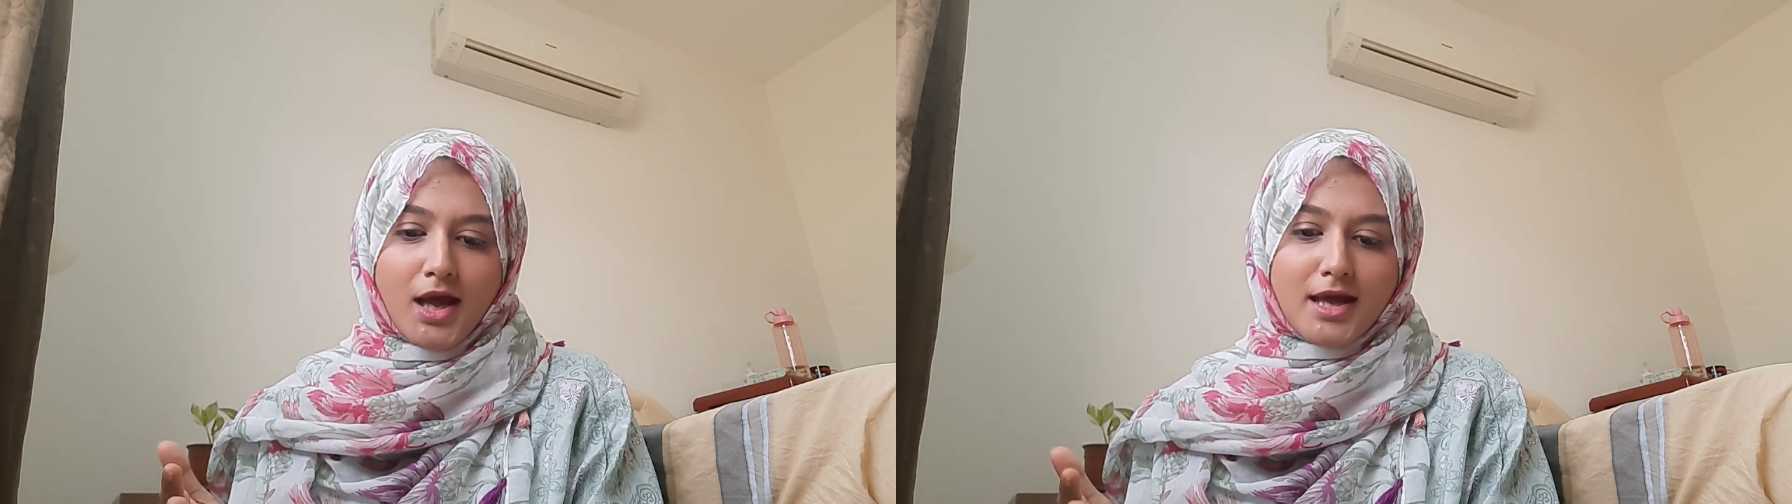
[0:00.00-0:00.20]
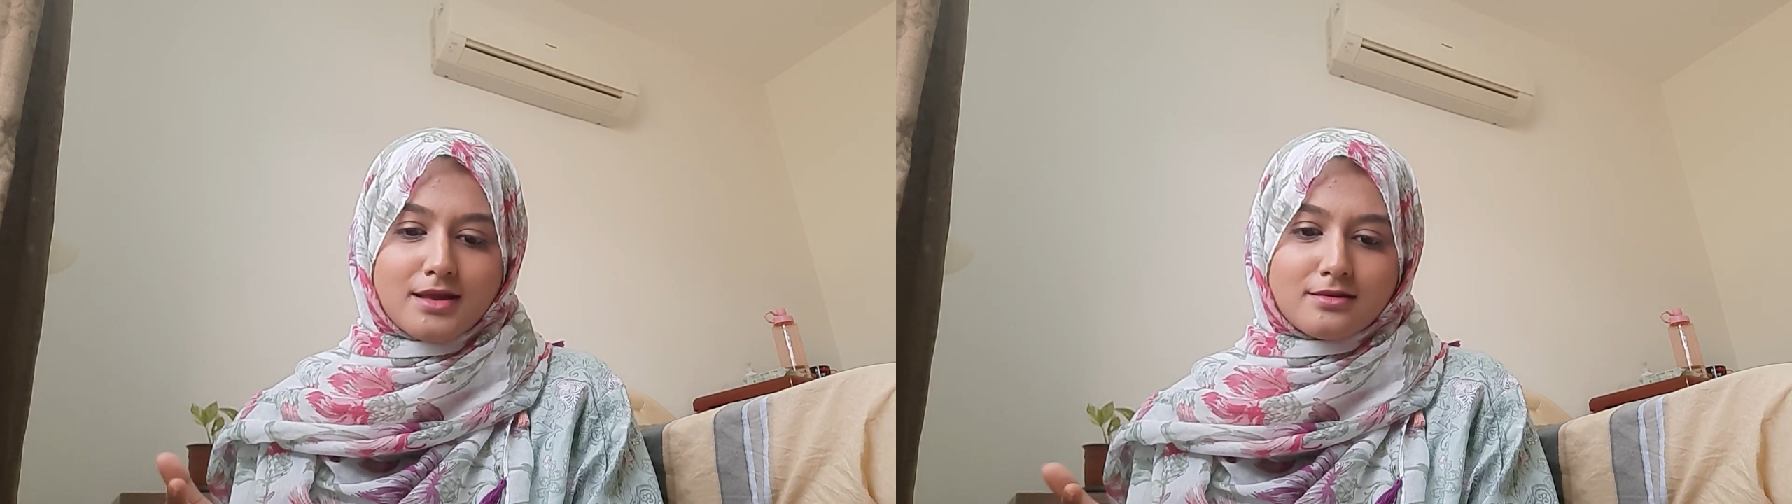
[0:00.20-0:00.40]

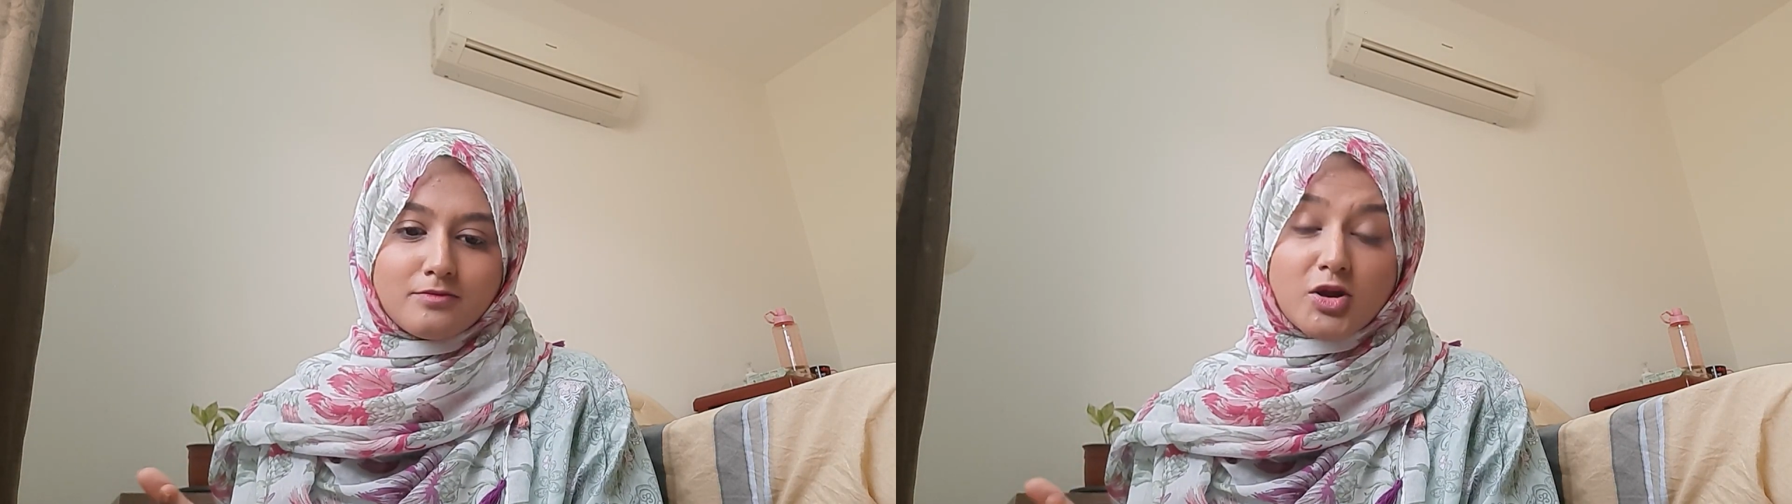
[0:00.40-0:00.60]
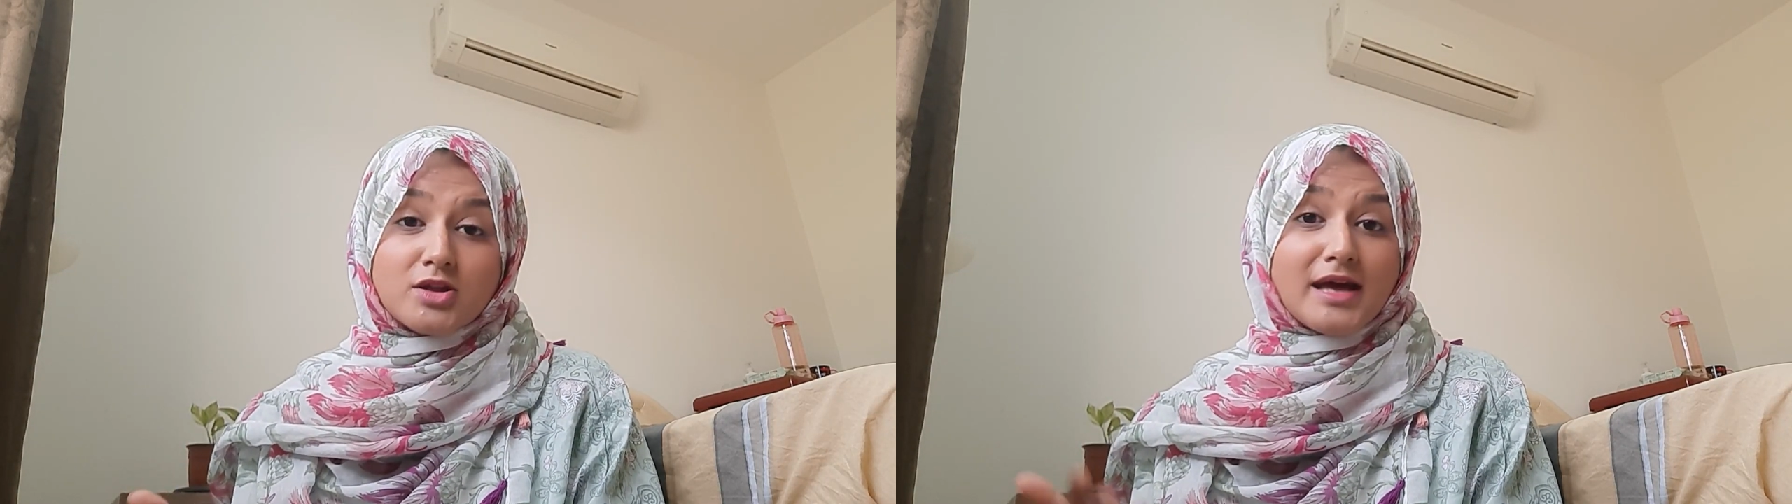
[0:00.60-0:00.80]
is
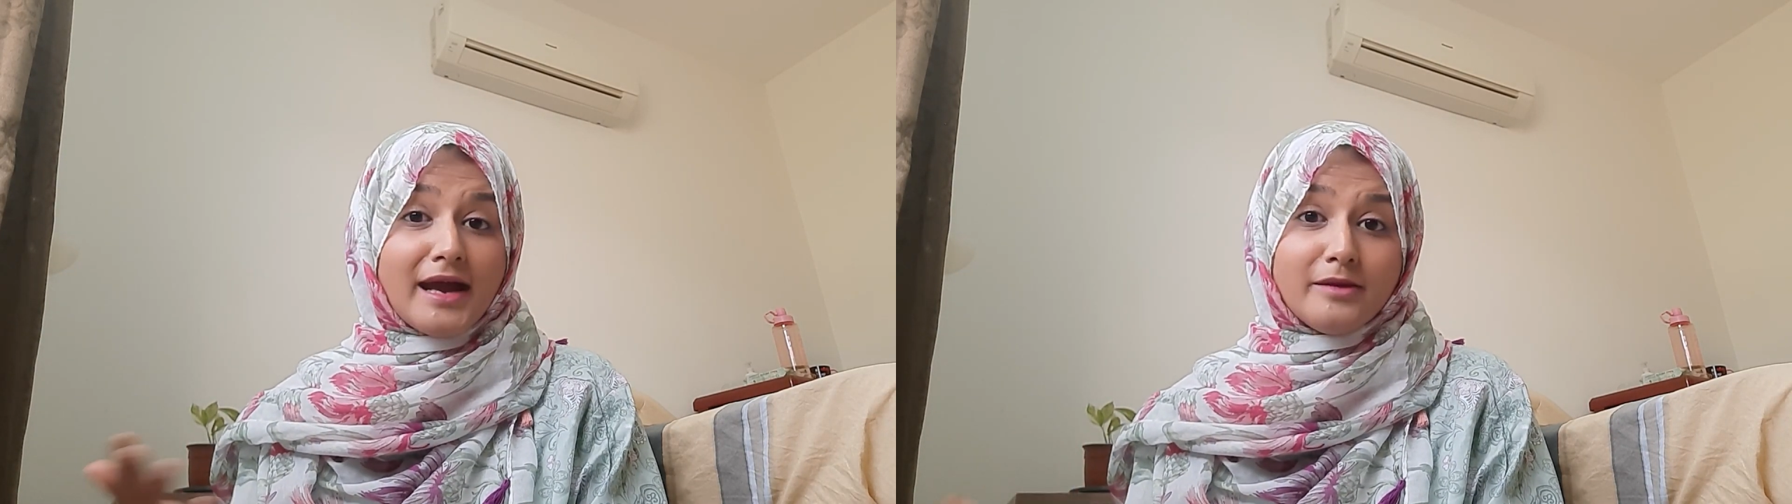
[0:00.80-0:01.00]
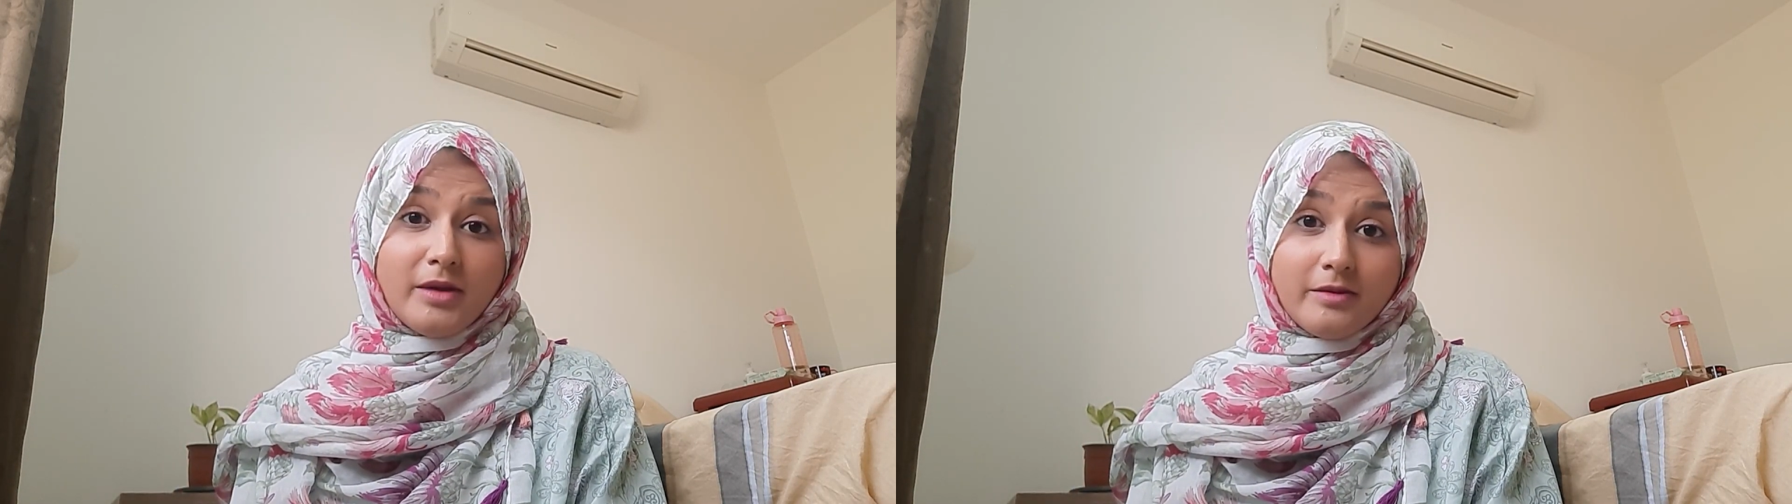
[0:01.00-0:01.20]
because I
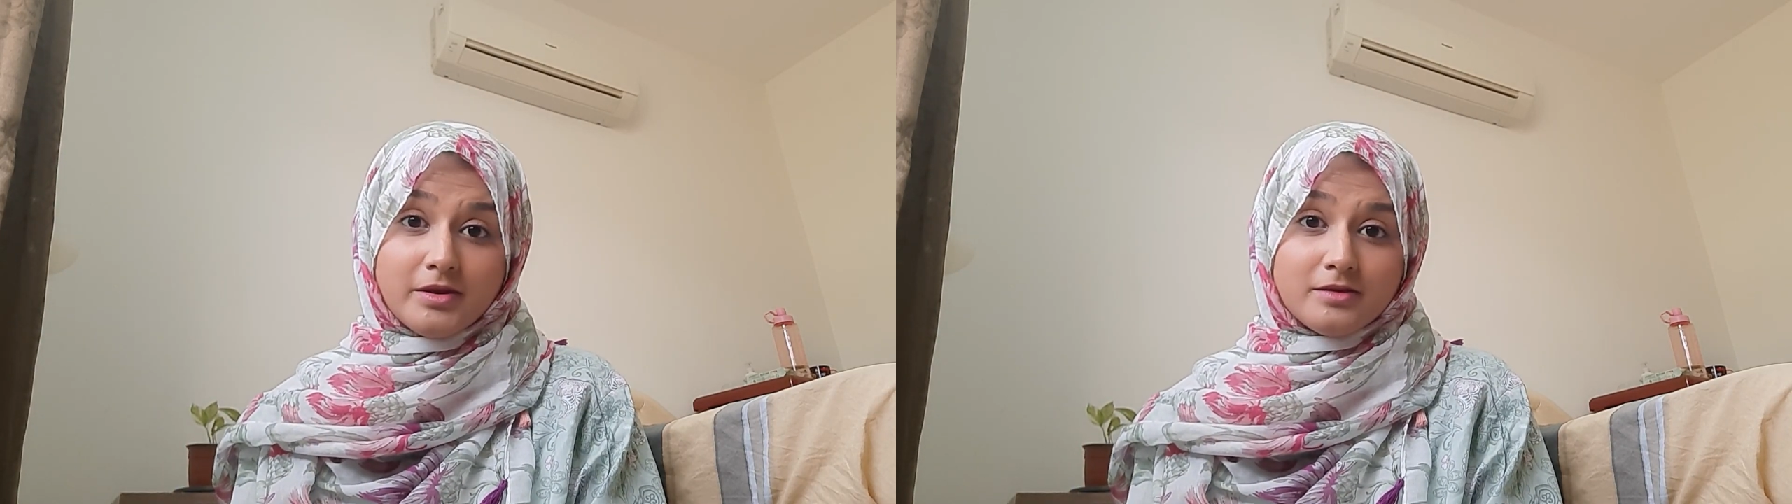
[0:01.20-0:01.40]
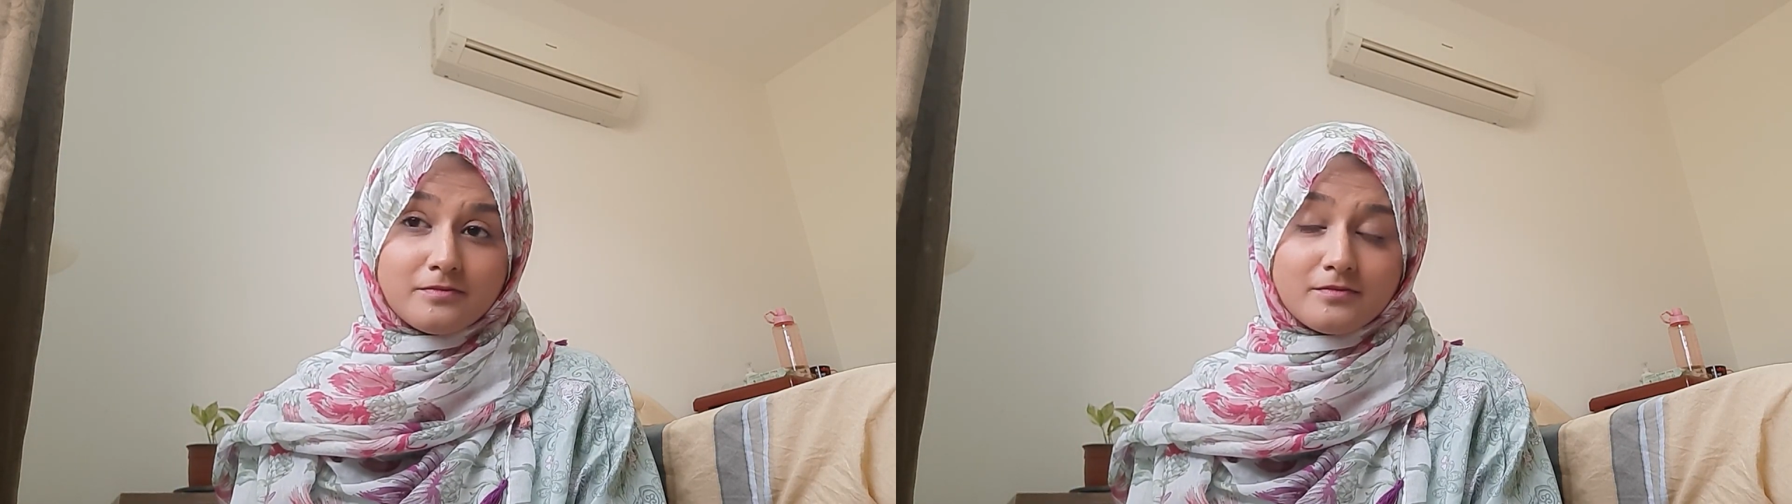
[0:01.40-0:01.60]
had a
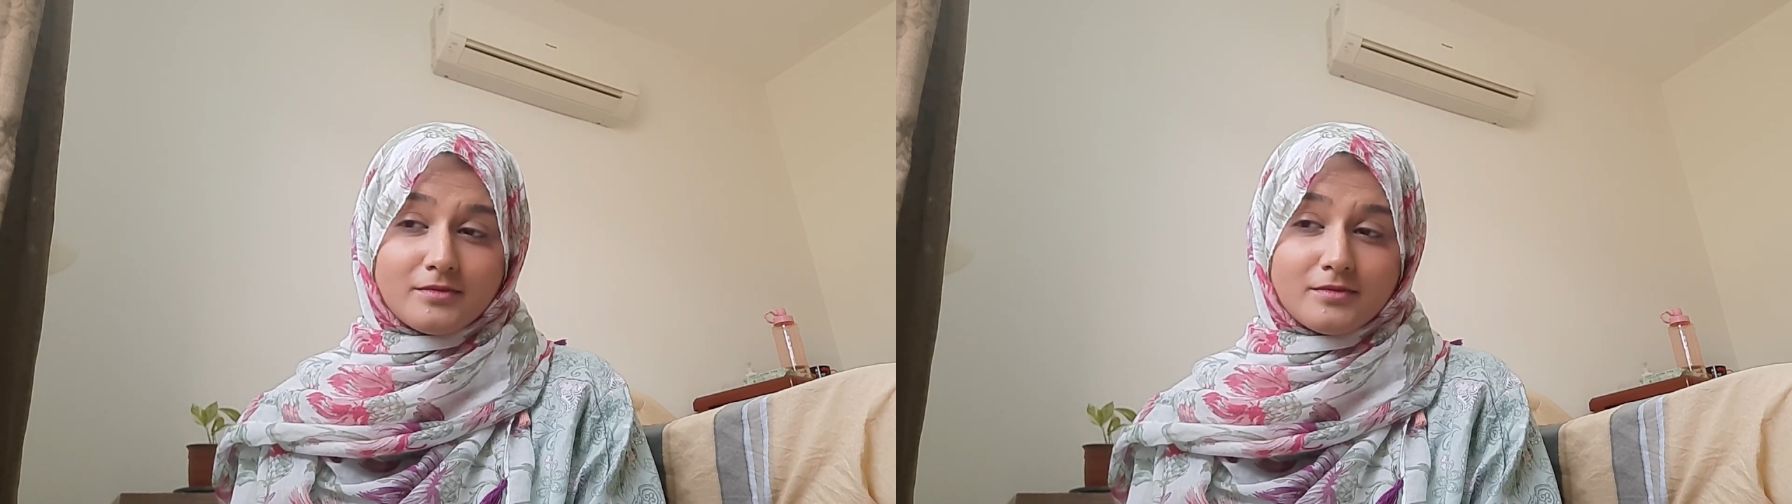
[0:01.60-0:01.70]
baby.